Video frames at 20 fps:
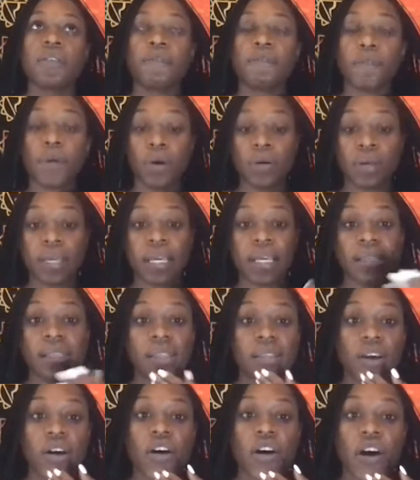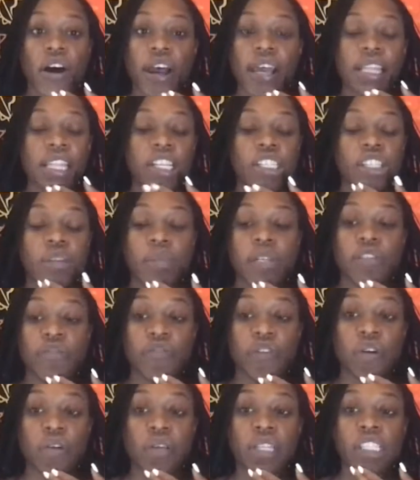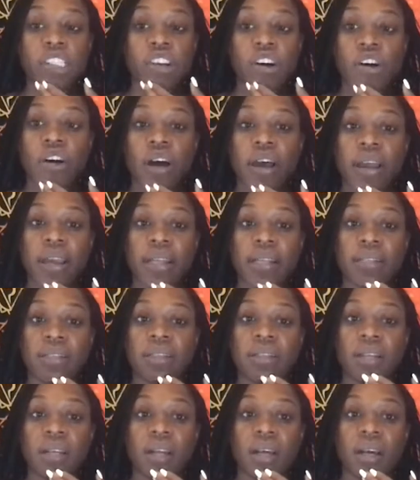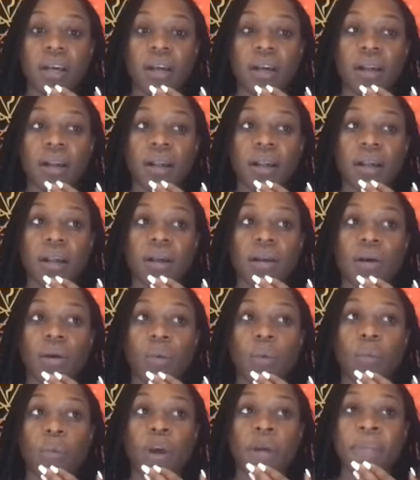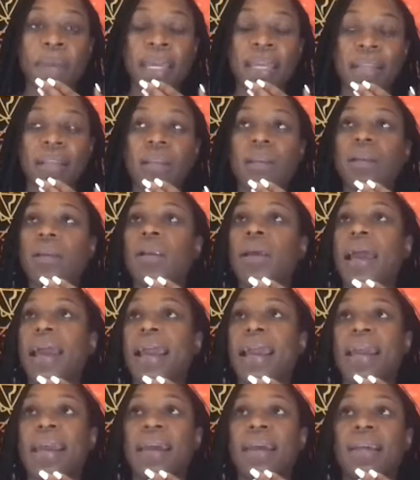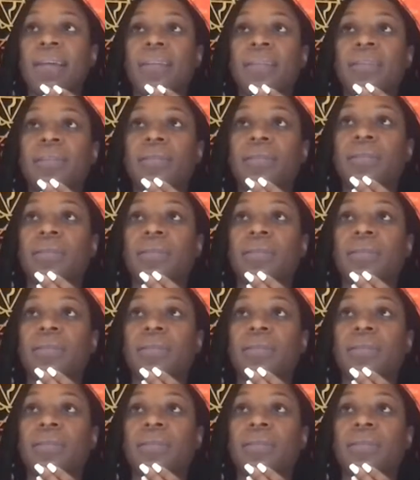there's so much focus on women and